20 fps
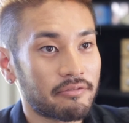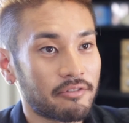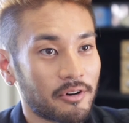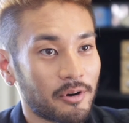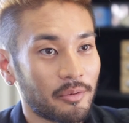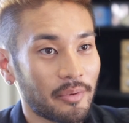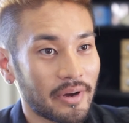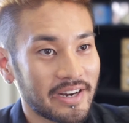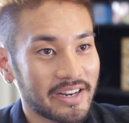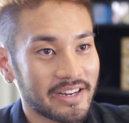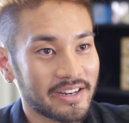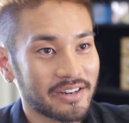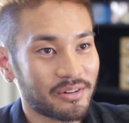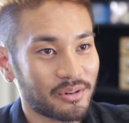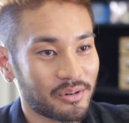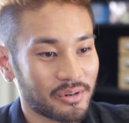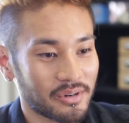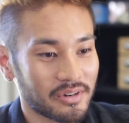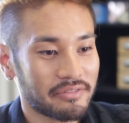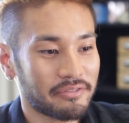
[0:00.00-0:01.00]
for a wedding
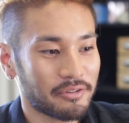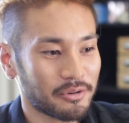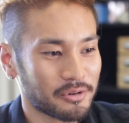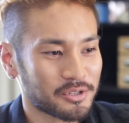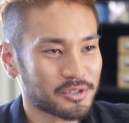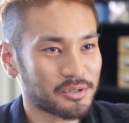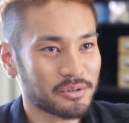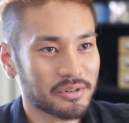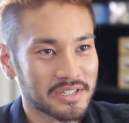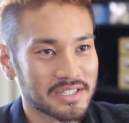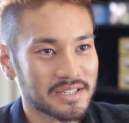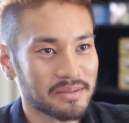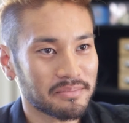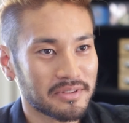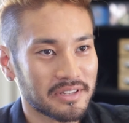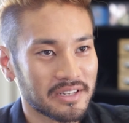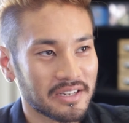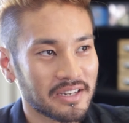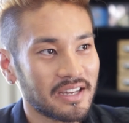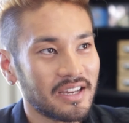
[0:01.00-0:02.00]
or a photo shoot or
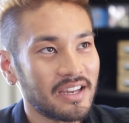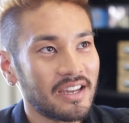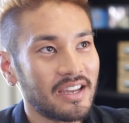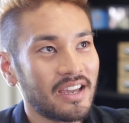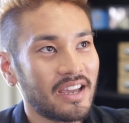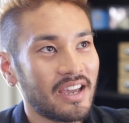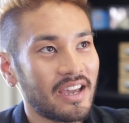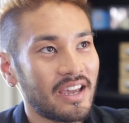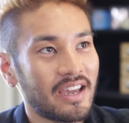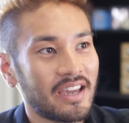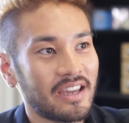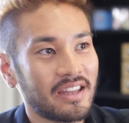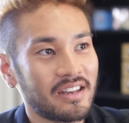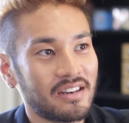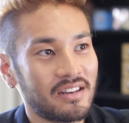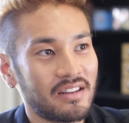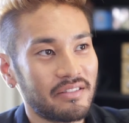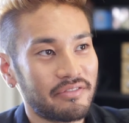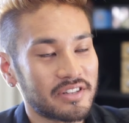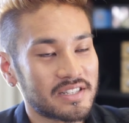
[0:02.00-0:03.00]
something.
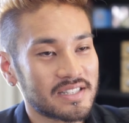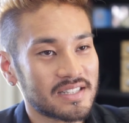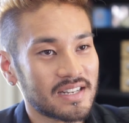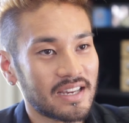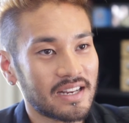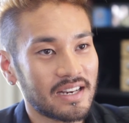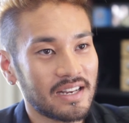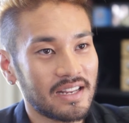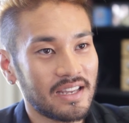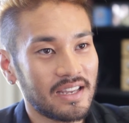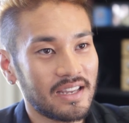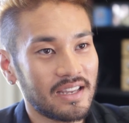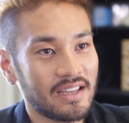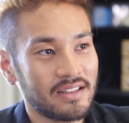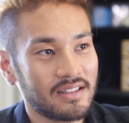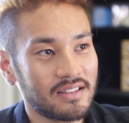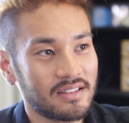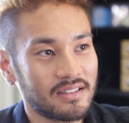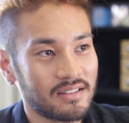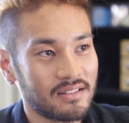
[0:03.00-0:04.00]
And if it's not
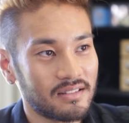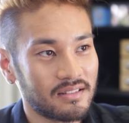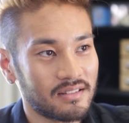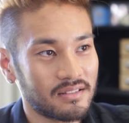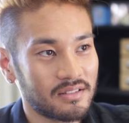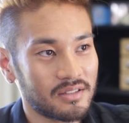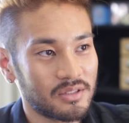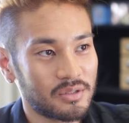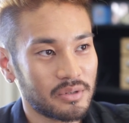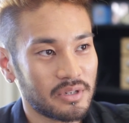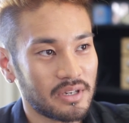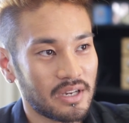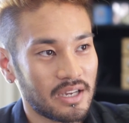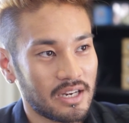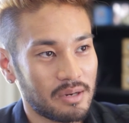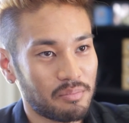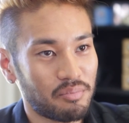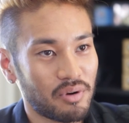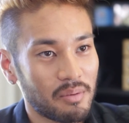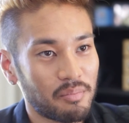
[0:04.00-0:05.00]
doing
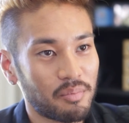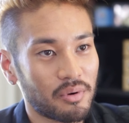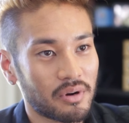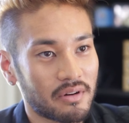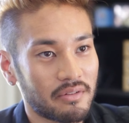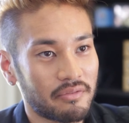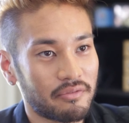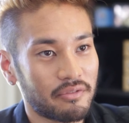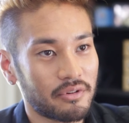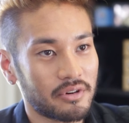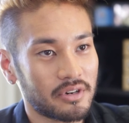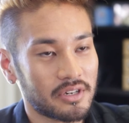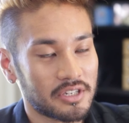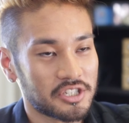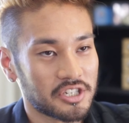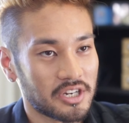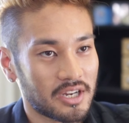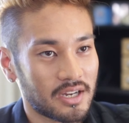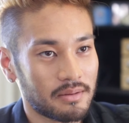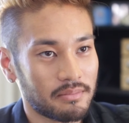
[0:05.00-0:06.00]
any prep work for a
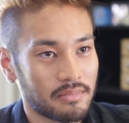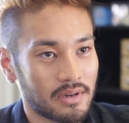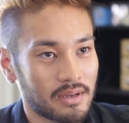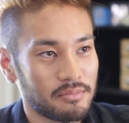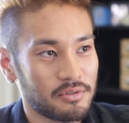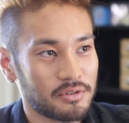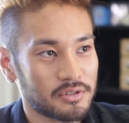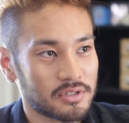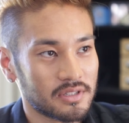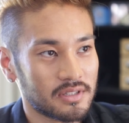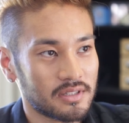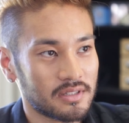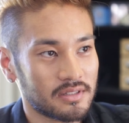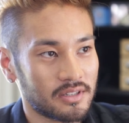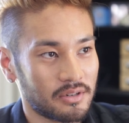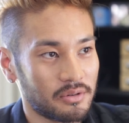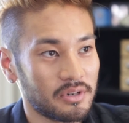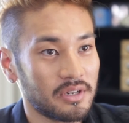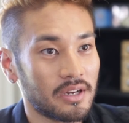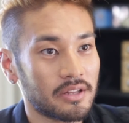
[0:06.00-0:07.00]
job,
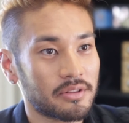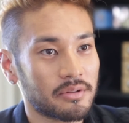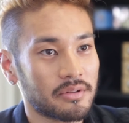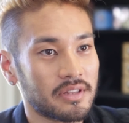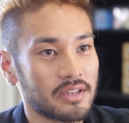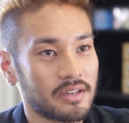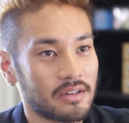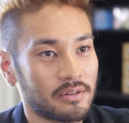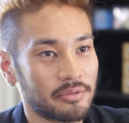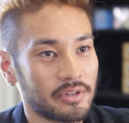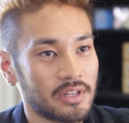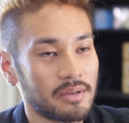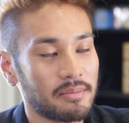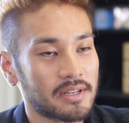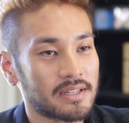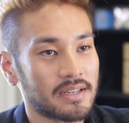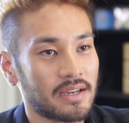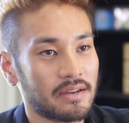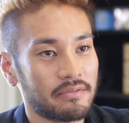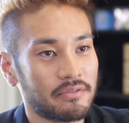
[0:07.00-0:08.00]
the only other thing I'll really
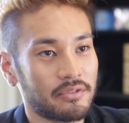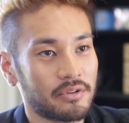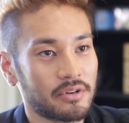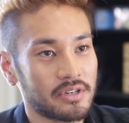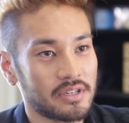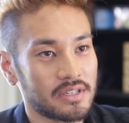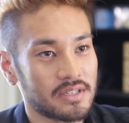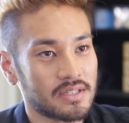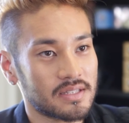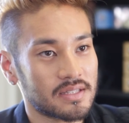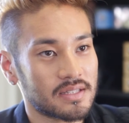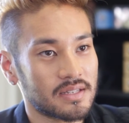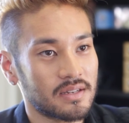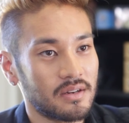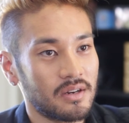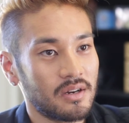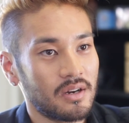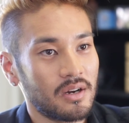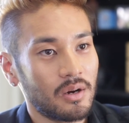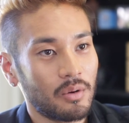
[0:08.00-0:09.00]
make time for is
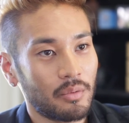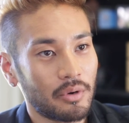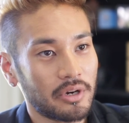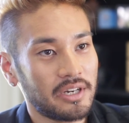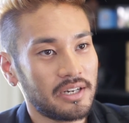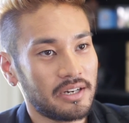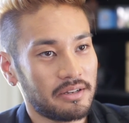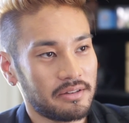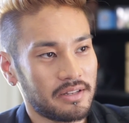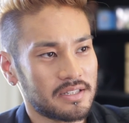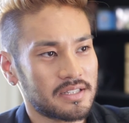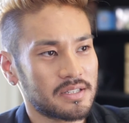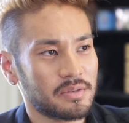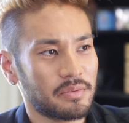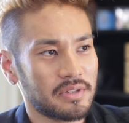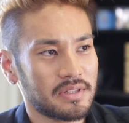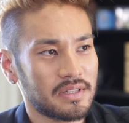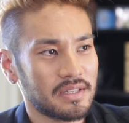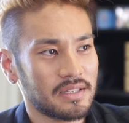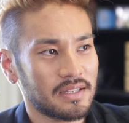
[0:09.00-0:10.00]
working out. That's the
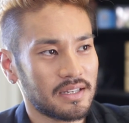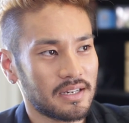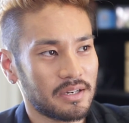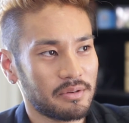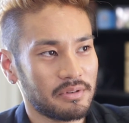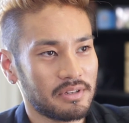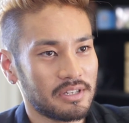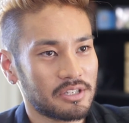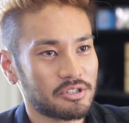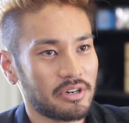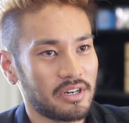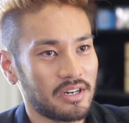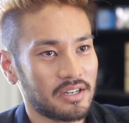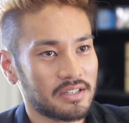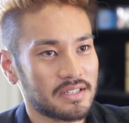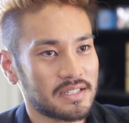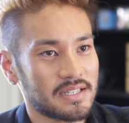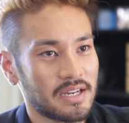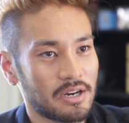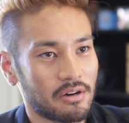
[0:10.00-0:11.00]
one thing that I really try not
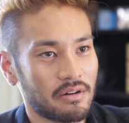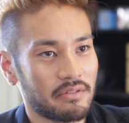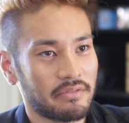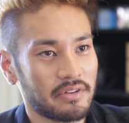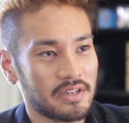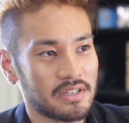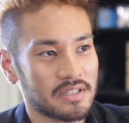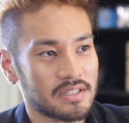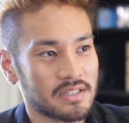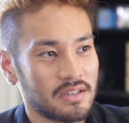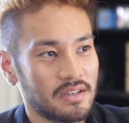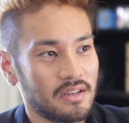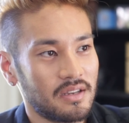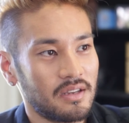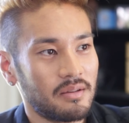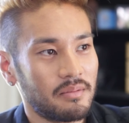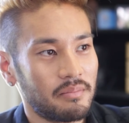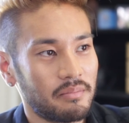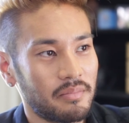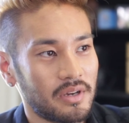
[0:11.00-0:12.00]
to sacrifice.
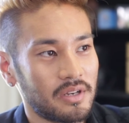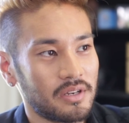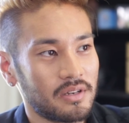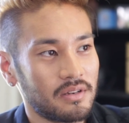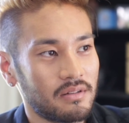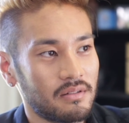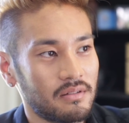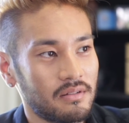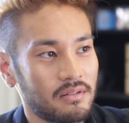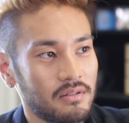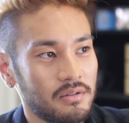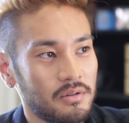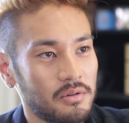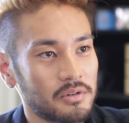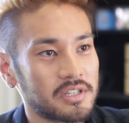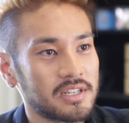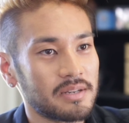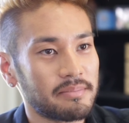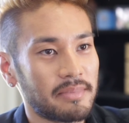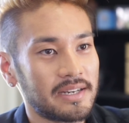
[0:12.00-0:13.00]
But
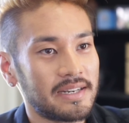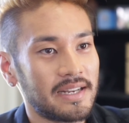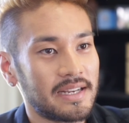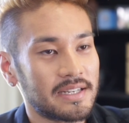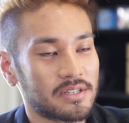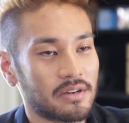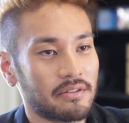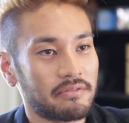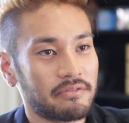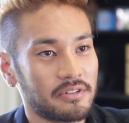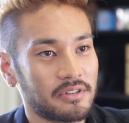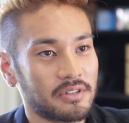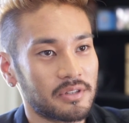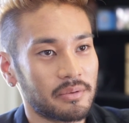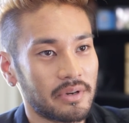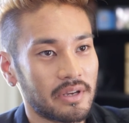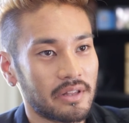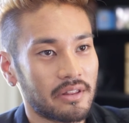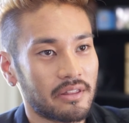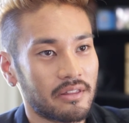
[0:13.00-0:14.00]
usually my days are filled
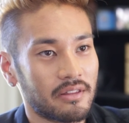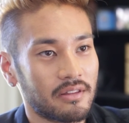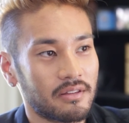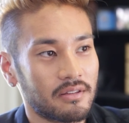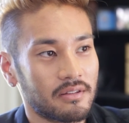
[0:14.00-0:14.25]
with